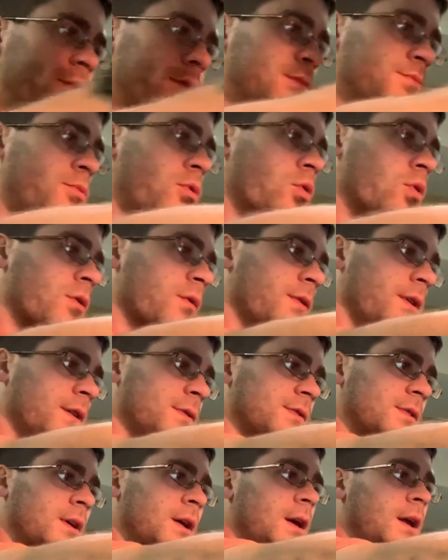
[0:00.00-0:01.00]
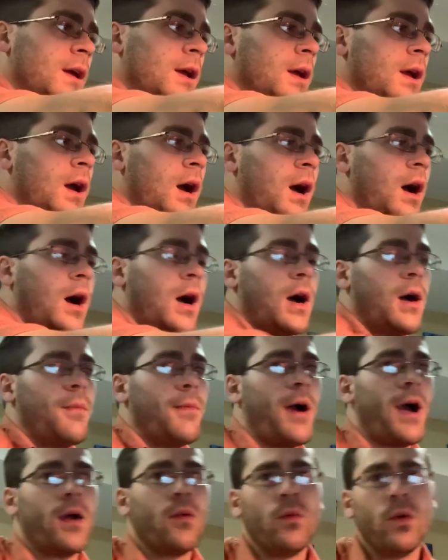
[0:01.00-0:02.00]
pour of this.
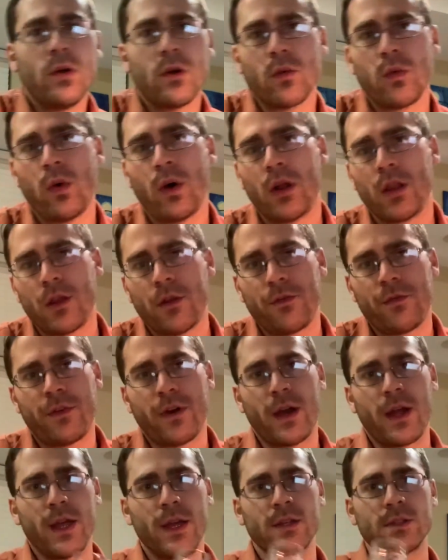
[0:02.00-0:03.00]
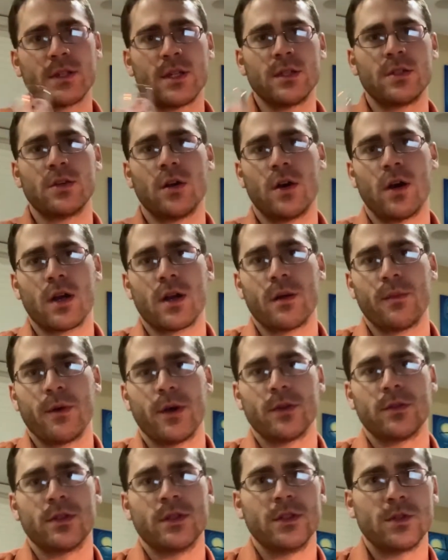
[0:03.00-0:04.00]
I will qualify as I talk
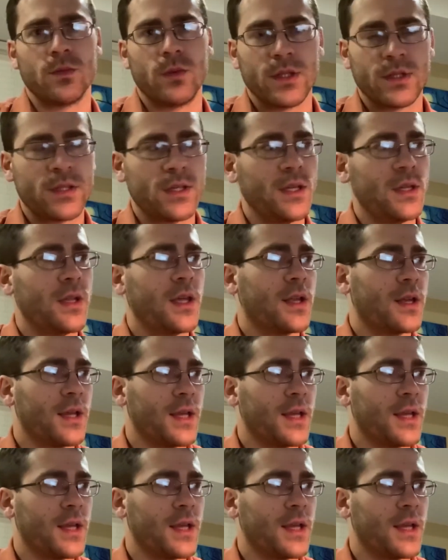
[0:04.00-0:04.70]
about this whiskey that,